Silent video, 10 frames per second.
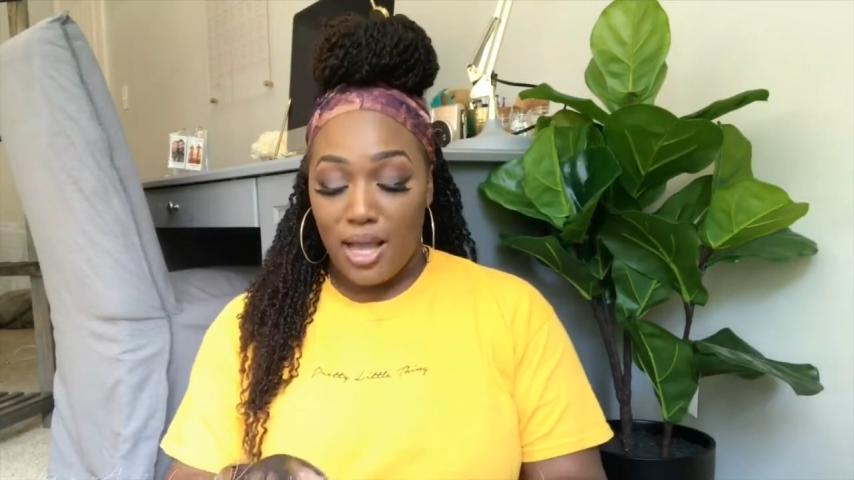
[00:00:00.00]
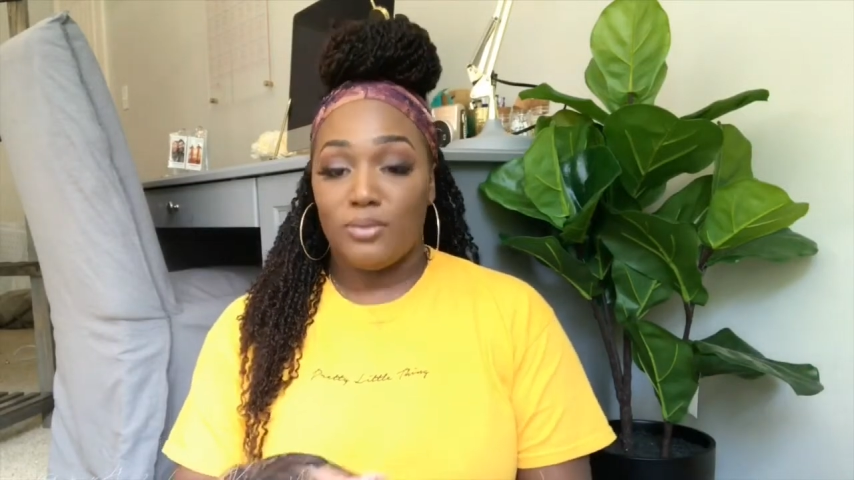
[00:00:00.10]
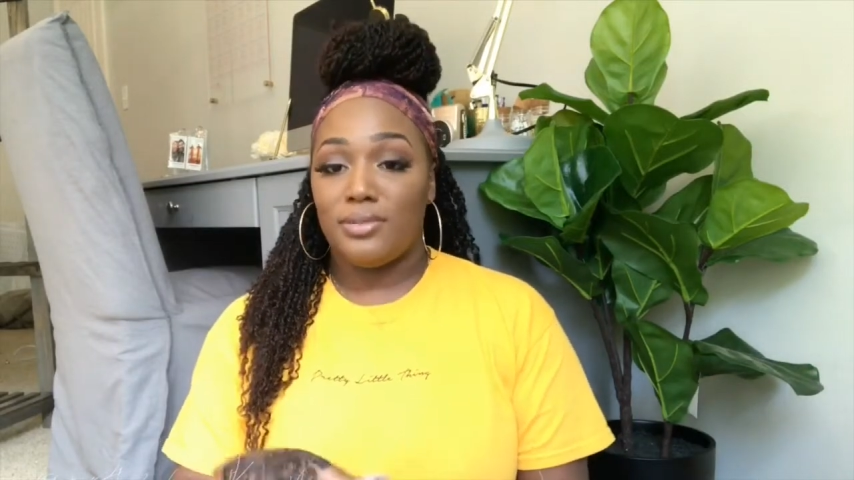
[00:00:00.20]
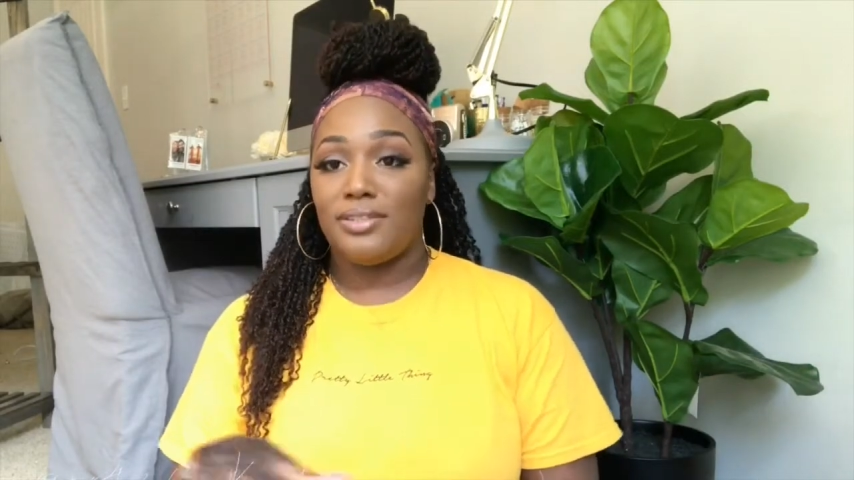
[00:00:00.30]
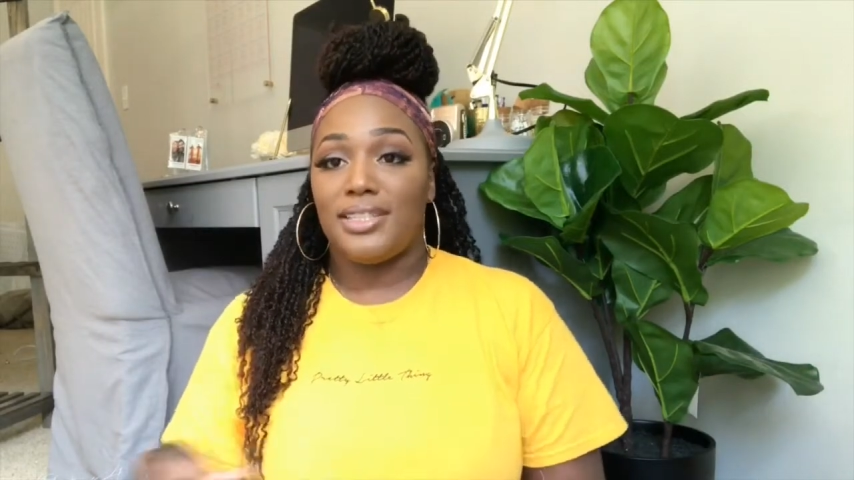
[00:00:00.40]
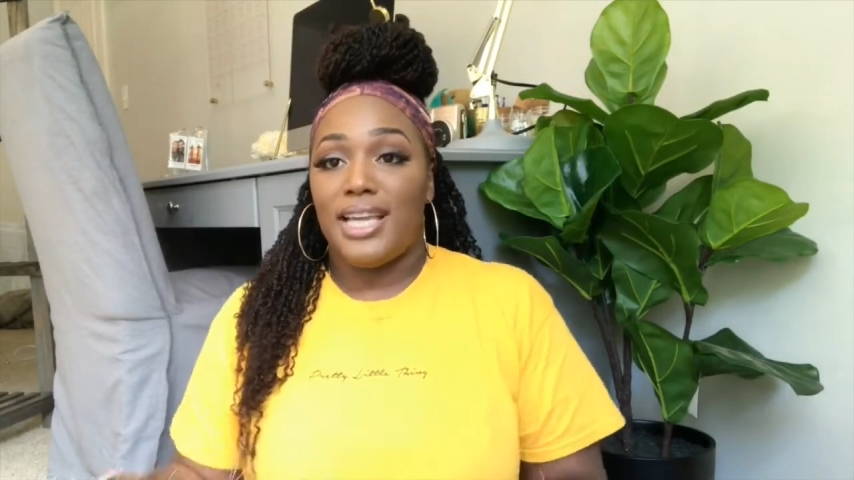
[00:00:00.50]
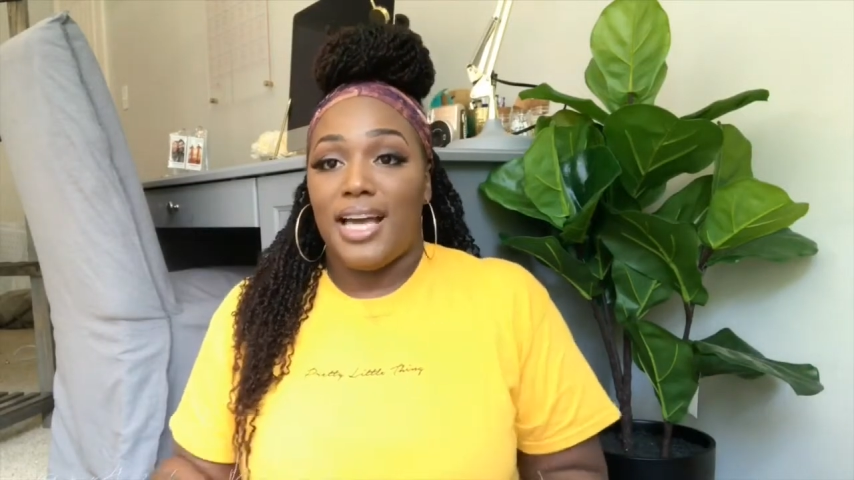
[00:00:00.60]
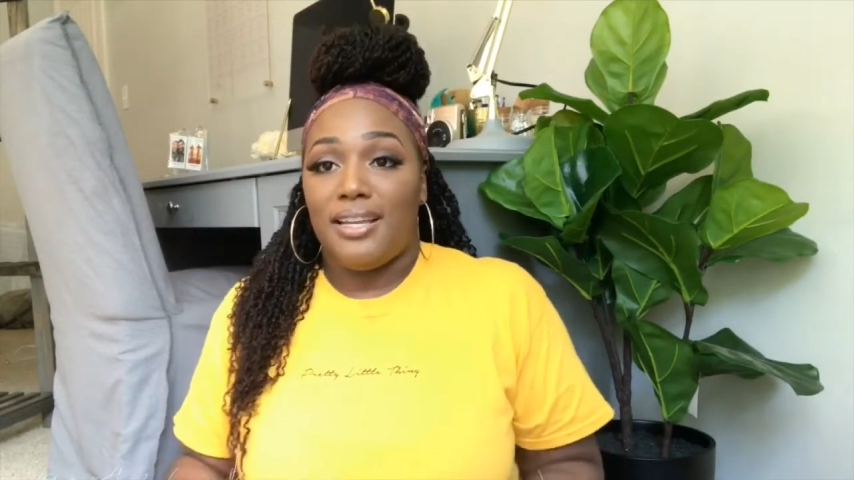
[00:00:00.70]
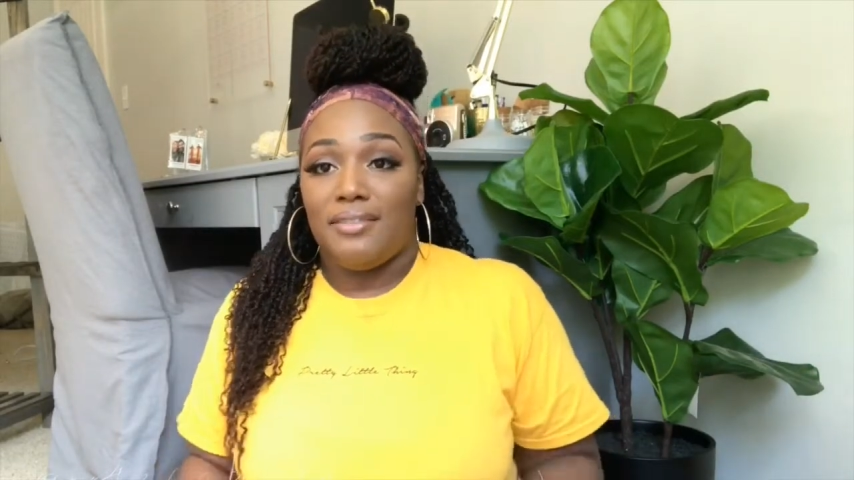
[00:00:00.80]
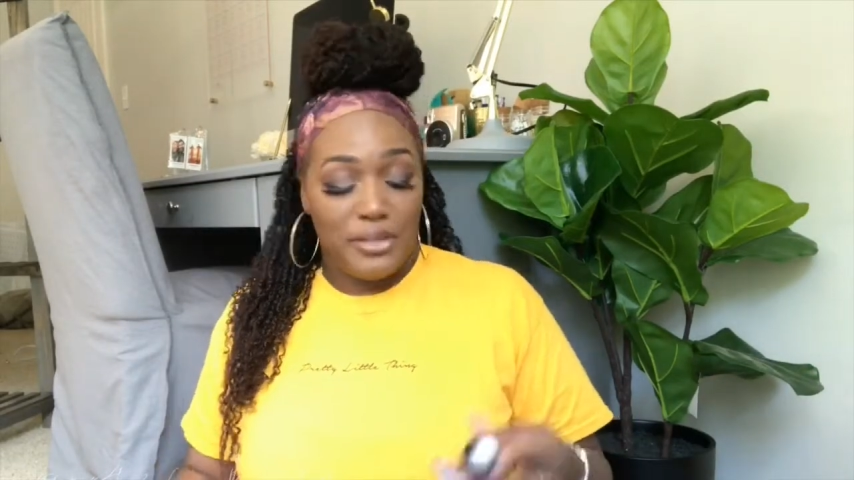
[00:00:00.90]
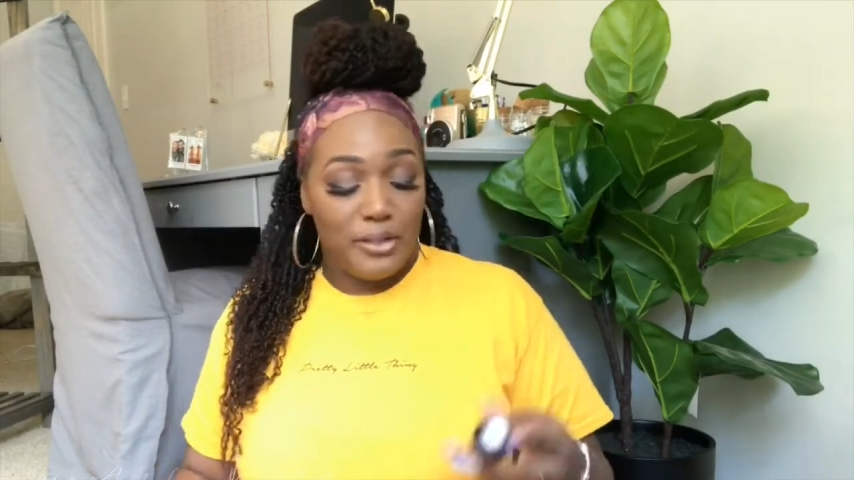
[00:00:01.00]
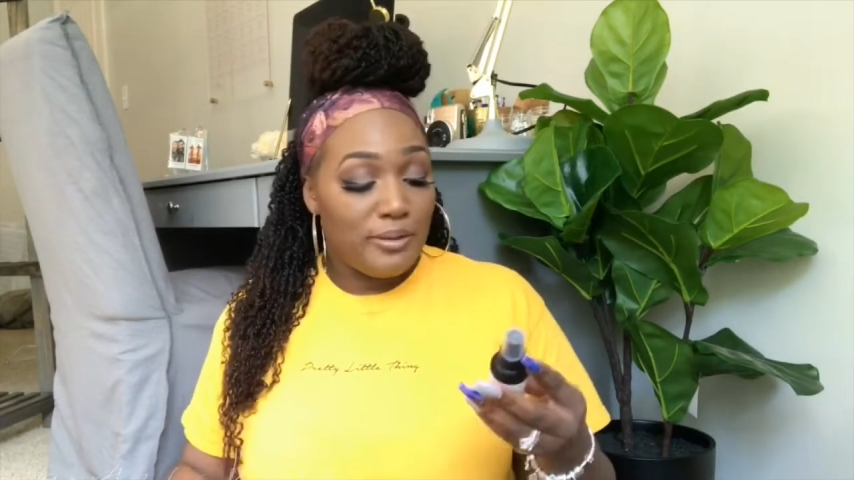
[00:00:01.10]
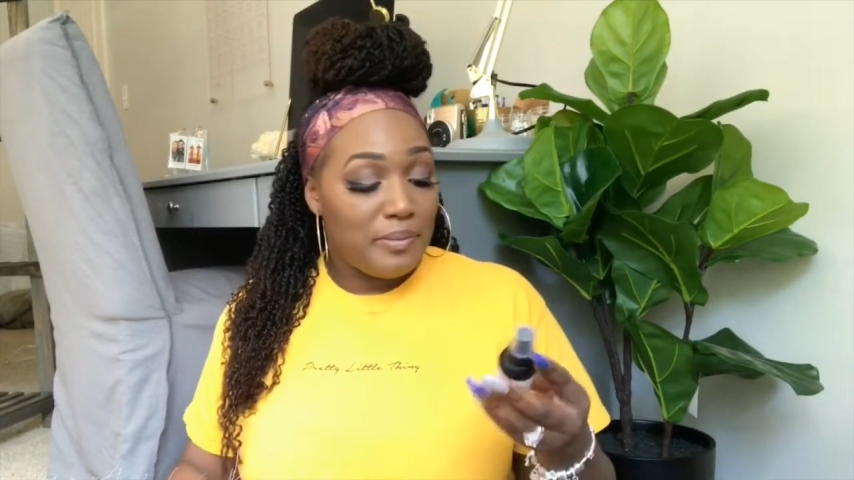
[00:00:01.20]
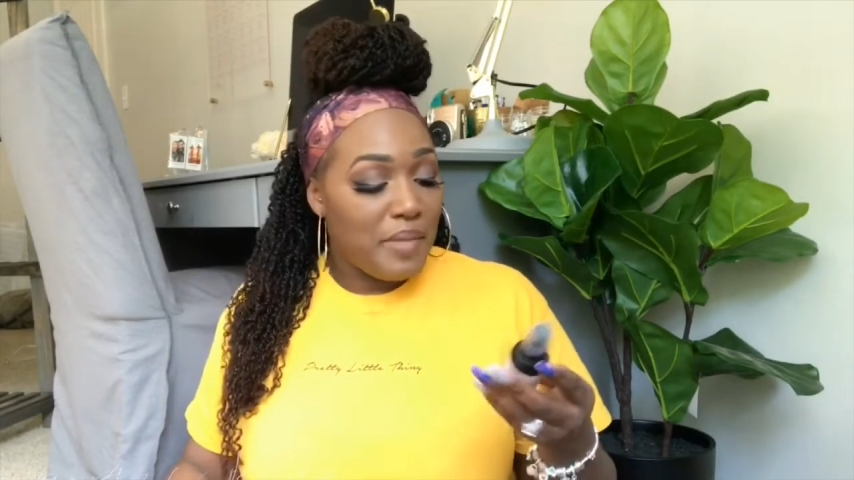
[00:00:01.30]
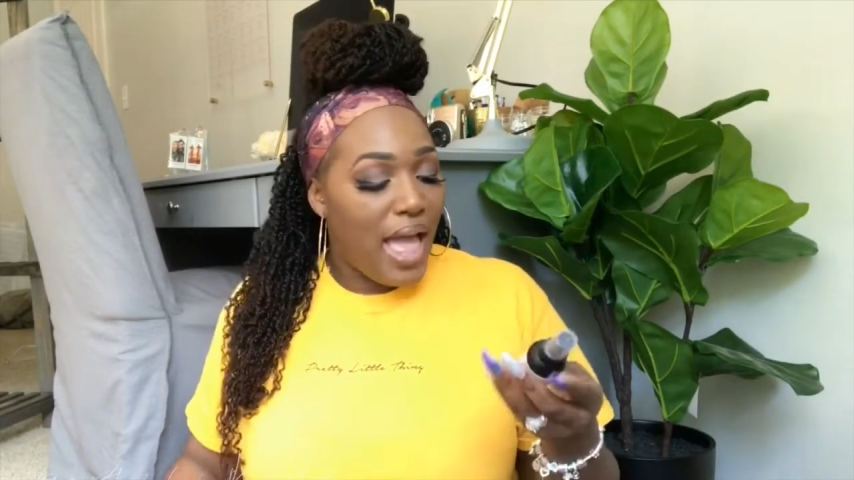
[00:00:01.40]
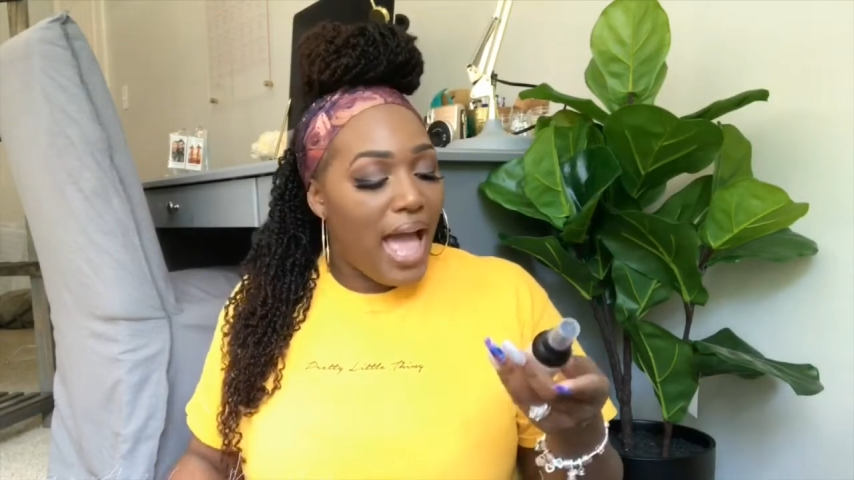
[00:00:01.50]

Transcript: So we're gonna see how that feels.